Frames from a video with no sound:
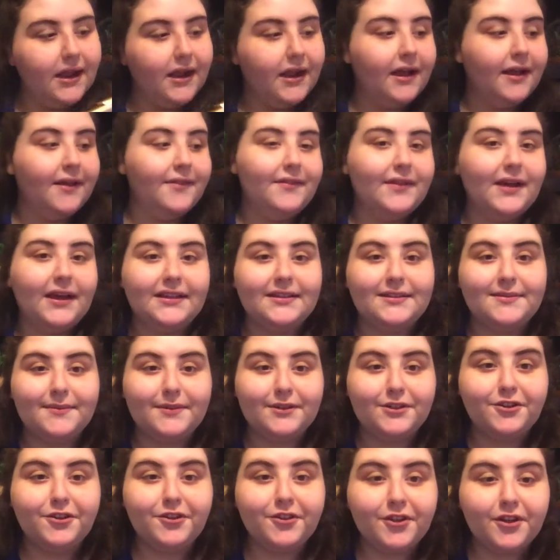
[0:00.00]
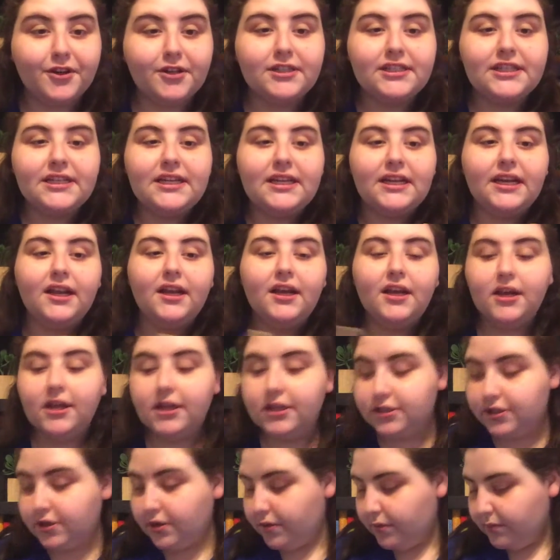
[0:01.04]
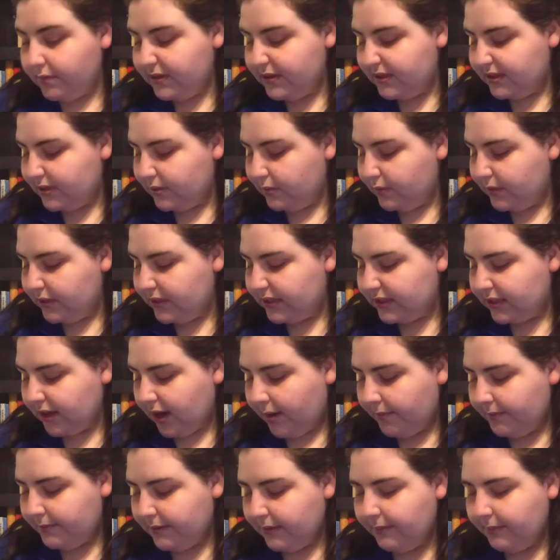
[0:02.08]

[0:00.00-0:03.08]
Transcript: And that's measure 13. So the reason we stopped